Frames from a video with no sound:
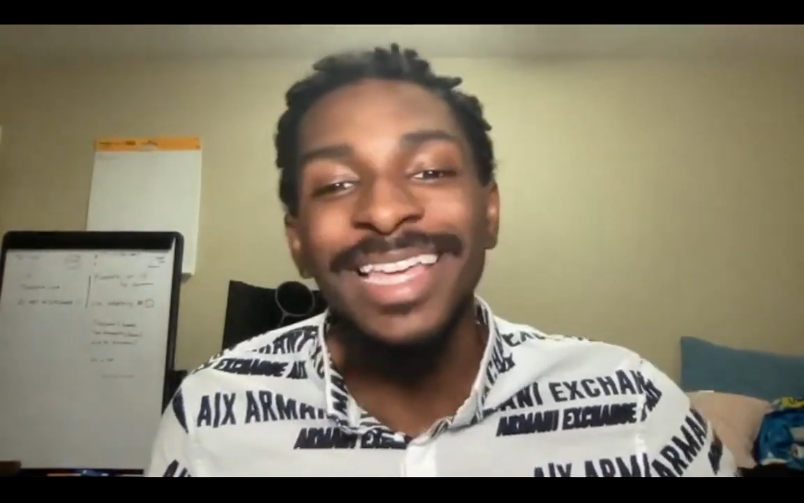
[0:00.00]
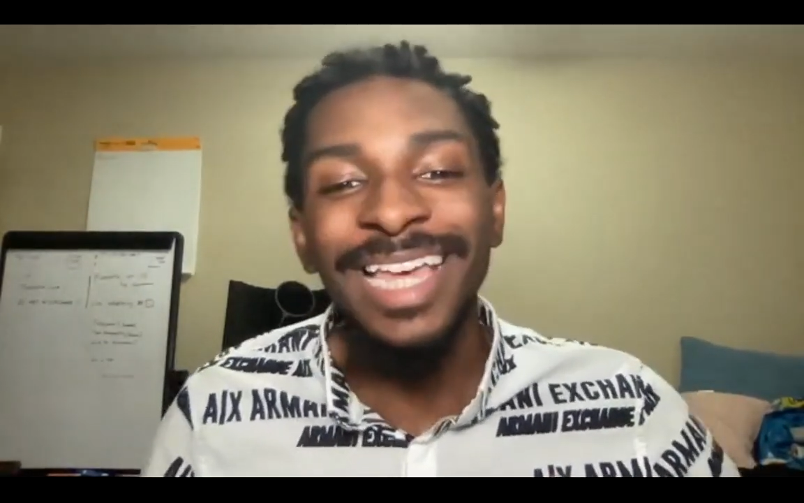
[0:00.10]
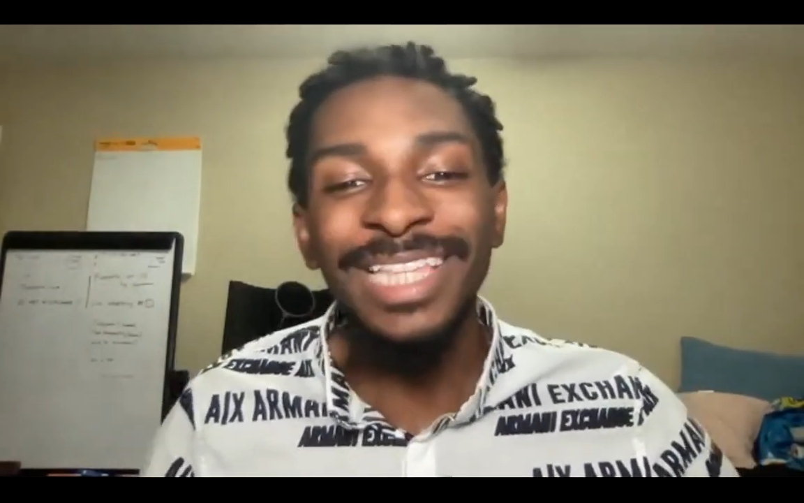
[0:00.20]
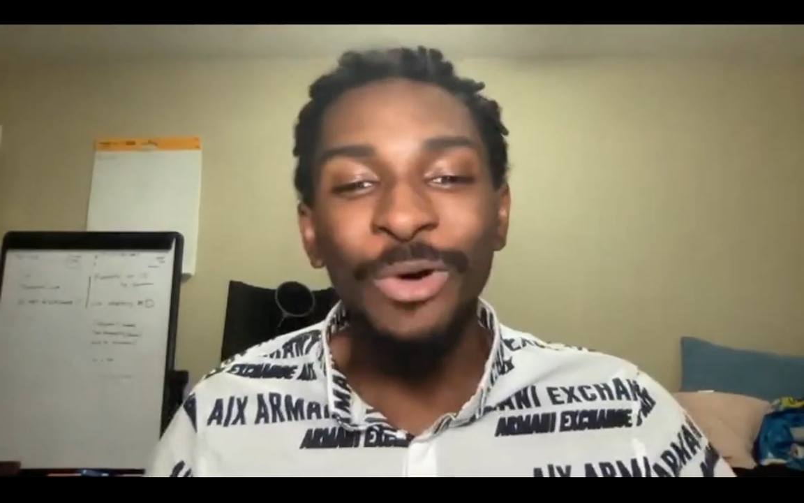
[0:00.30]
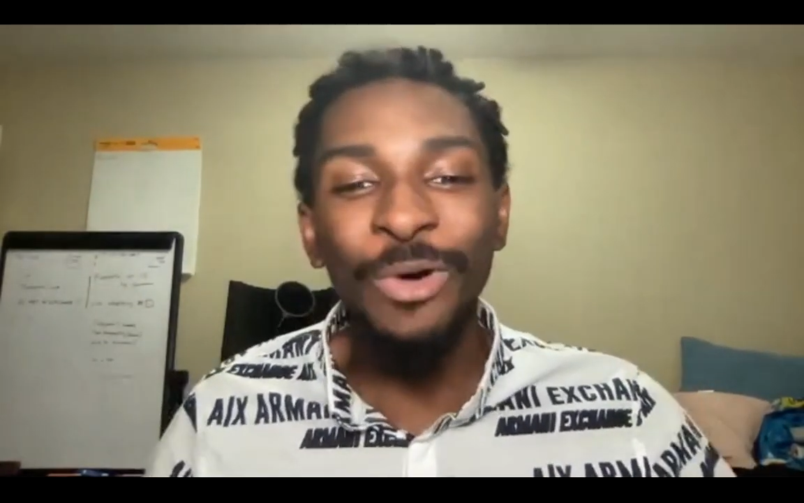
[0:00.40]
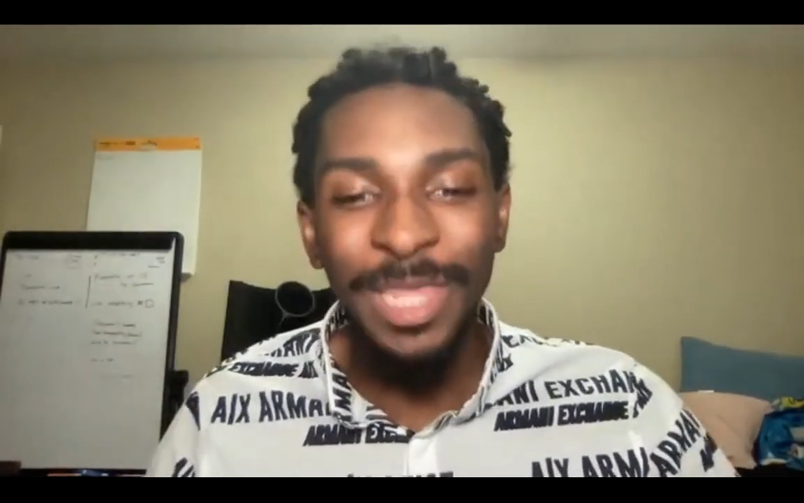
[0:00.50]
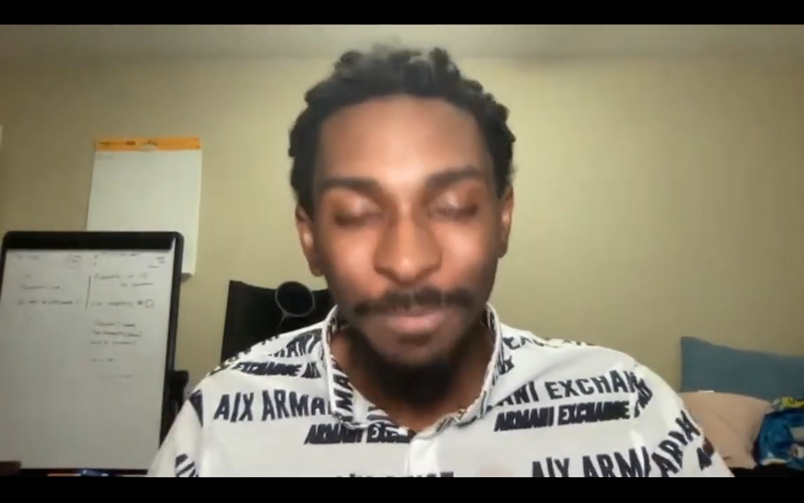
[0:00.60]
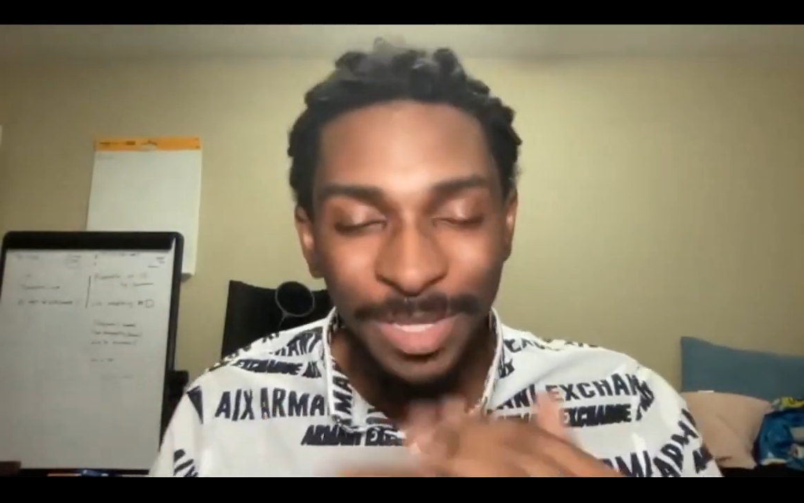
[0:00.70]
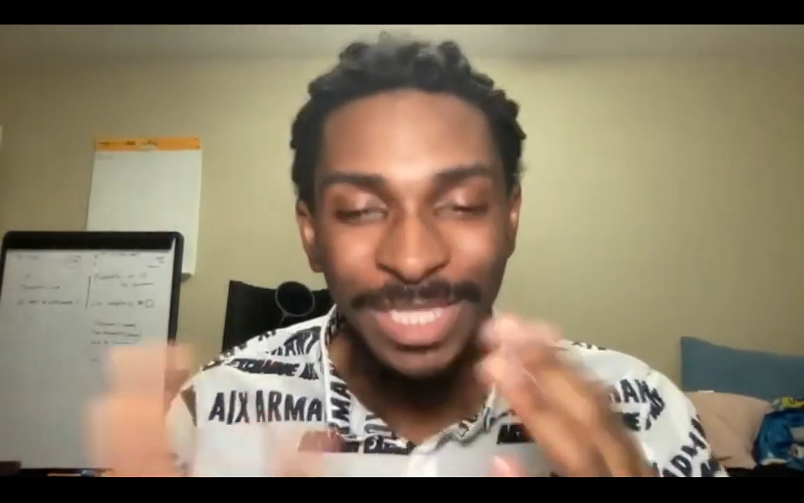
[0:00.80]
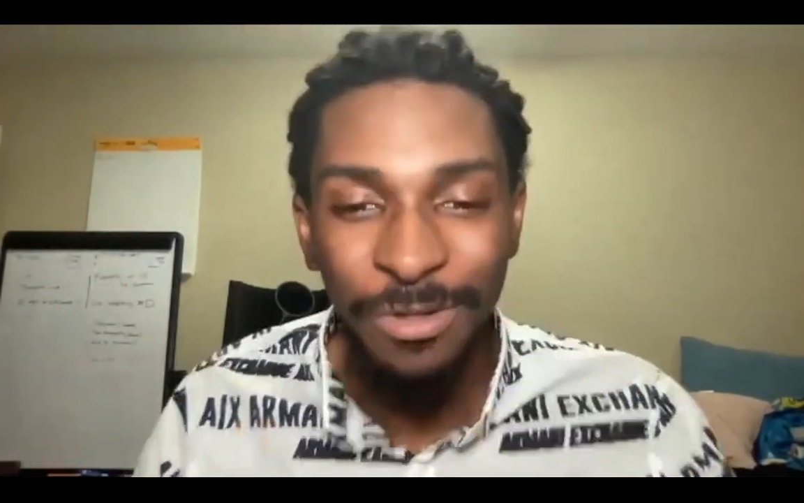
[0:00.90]
Let's go ahead and
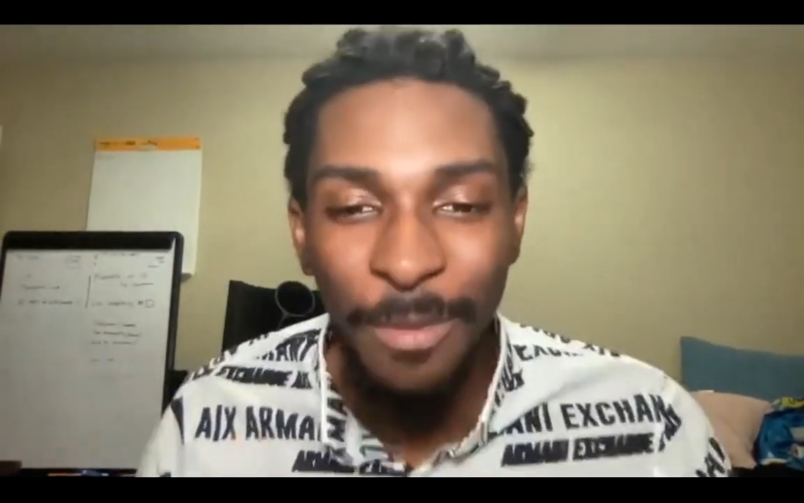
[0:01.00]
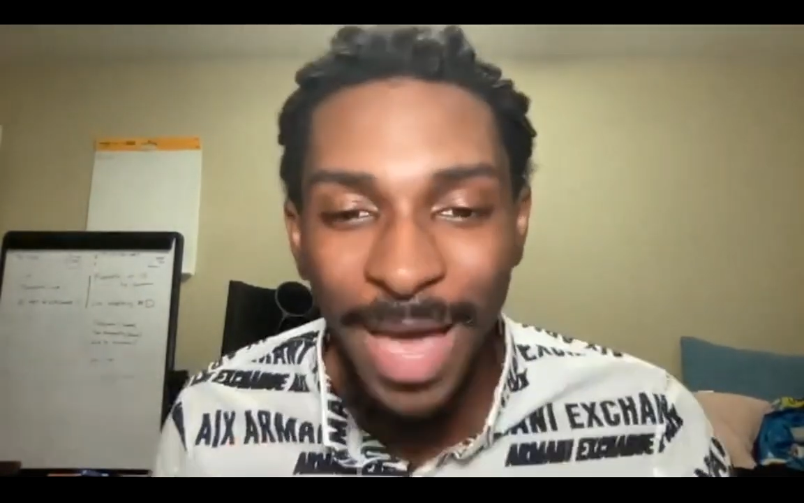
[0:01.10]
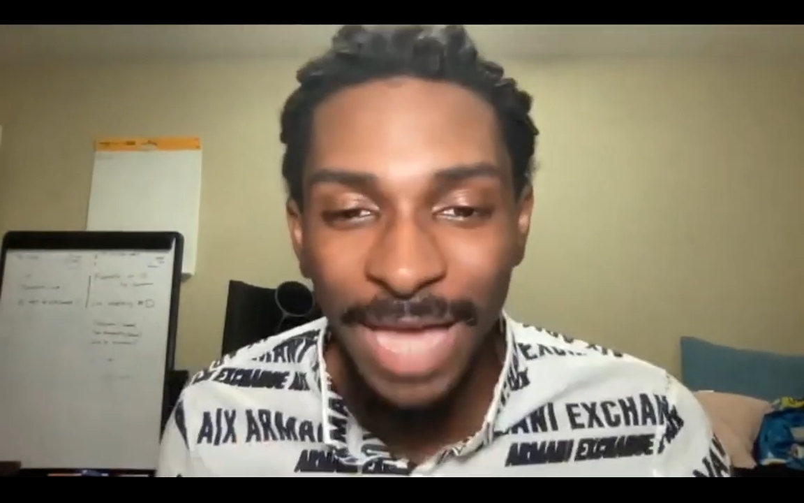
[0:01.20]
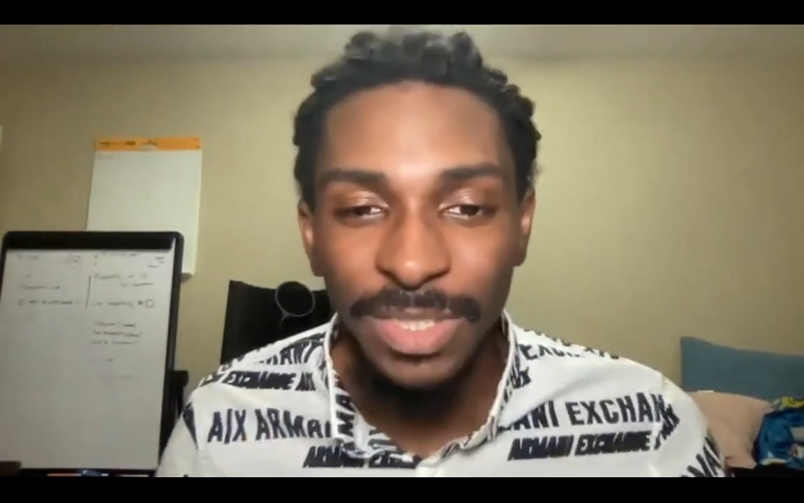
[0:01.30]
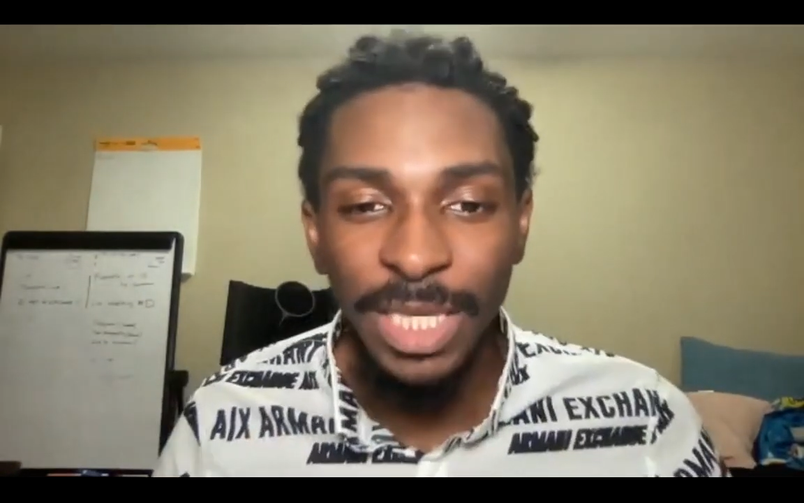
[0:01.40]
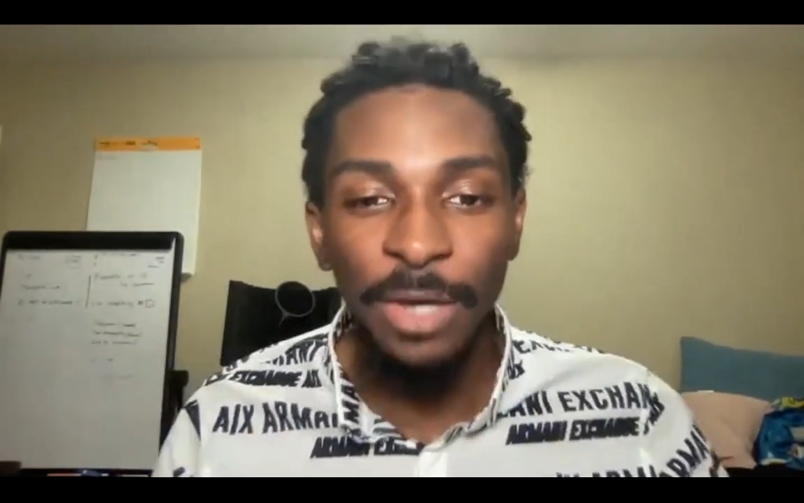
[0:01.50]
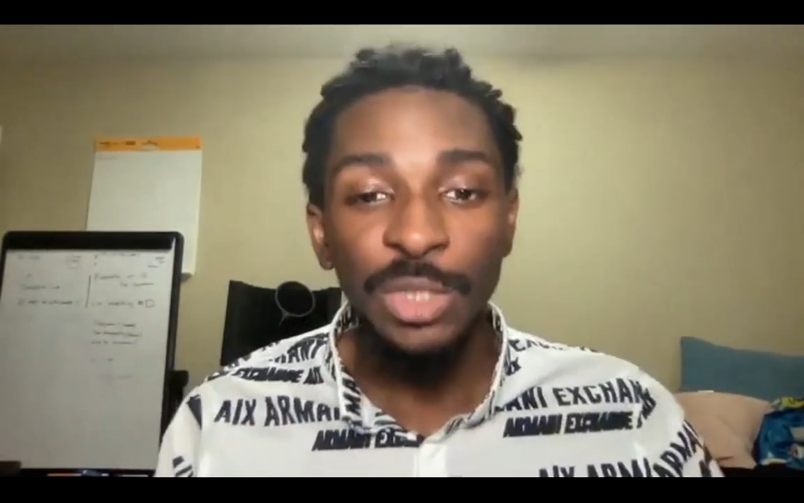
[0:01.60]
put this on a massive scale.